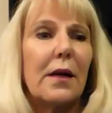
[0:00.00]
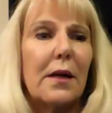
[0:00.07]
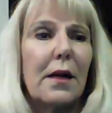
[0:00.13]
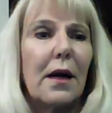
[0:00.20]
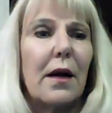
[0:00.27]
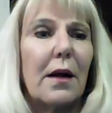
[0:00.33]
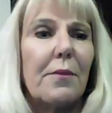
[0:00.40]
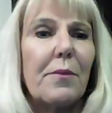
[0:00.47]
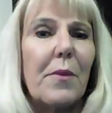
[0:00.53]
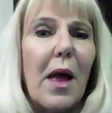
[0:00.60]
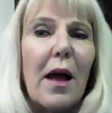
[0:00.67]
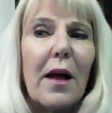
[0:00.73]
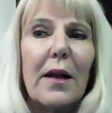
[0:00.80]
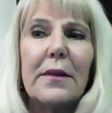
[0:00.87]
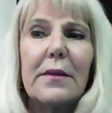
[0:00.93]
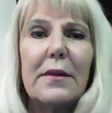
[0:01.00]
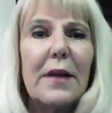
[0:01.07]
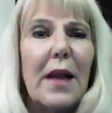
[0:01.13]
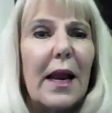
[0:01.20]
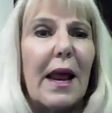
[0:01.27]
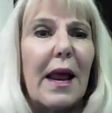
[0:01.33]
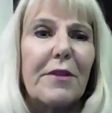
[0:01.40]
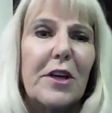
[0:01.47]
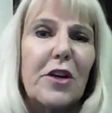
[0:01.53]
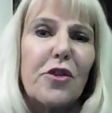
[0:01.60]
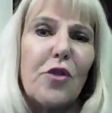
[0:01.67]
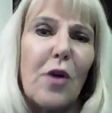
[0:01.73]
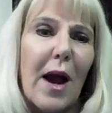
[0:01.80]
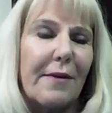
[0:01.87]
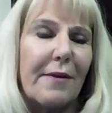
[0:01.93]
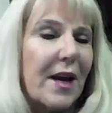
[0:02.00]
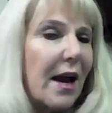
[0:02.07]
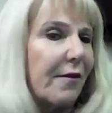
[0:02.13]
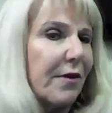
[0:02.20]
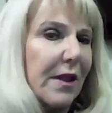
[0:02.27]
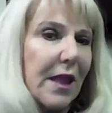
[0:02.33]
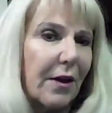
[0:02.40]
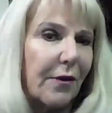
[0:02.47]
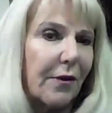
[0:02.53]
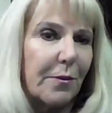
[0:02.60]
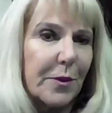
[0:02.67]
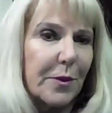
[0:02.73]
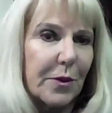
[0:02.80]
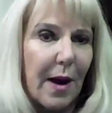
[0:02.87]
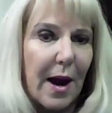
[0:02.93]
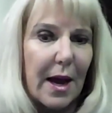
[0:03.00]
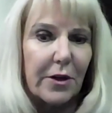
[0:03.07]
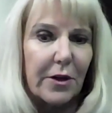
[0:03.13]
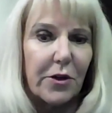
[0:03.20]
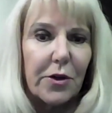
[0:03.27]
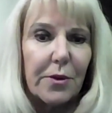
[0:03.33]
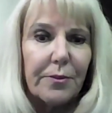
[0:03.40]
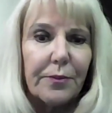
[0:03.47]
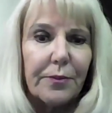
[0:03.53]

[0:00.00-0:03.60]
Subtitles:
on not having to draft everything from scratch.